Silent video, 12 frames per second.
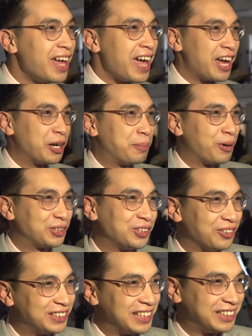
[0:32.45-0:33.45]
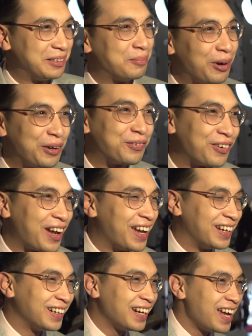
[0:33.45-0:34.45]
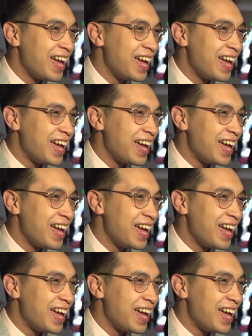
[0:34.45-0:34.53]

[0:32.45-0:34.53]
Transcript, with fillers: and her personal assistant boyfriend.